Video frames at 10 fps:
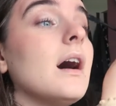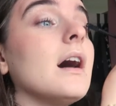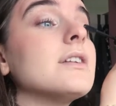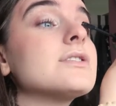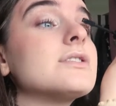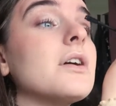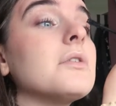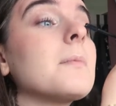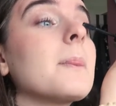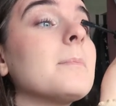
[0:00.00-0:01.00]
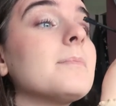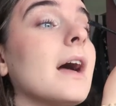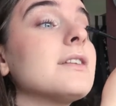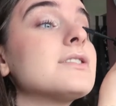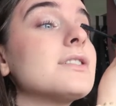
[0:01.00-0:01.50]
I just don't
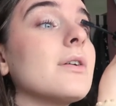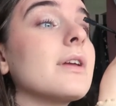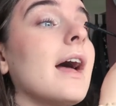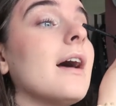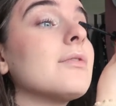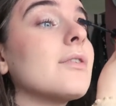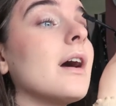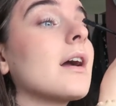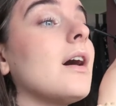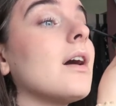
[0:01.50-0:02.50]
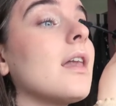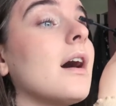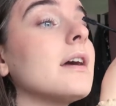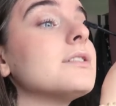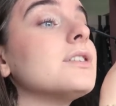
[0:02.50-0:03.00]
care for it. I can't
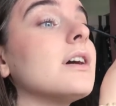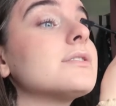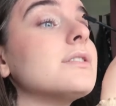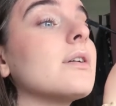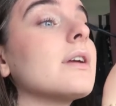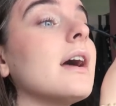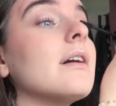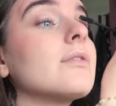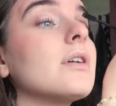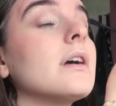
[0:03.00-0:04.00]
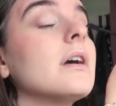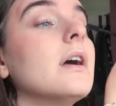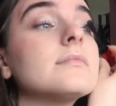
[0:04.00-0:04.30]
lie. I just don't care for it.